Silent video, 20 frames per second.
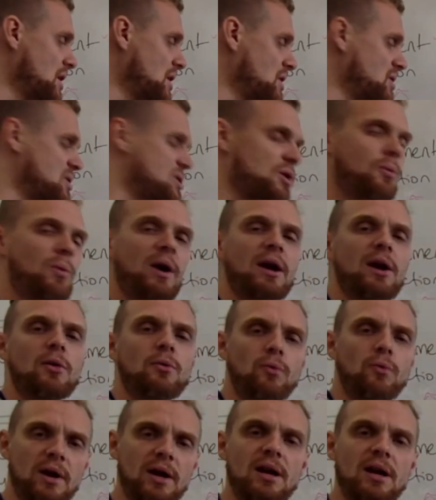So we're going to
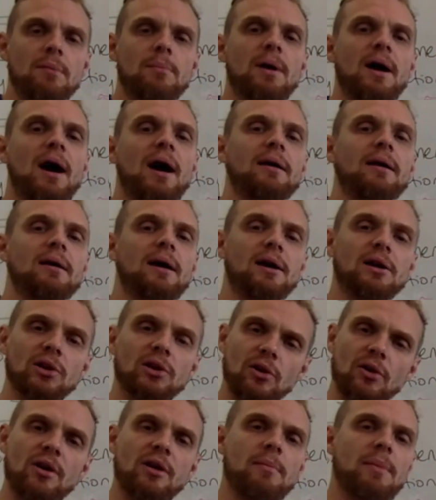read about and
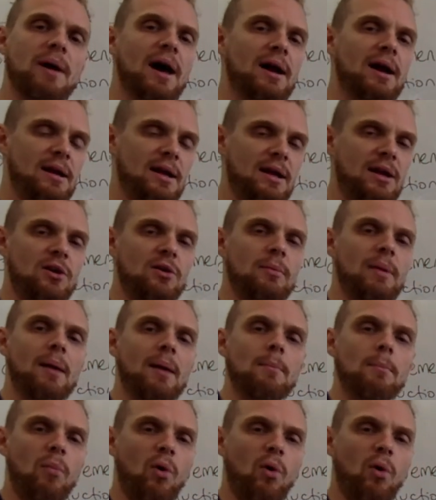learn about and hear about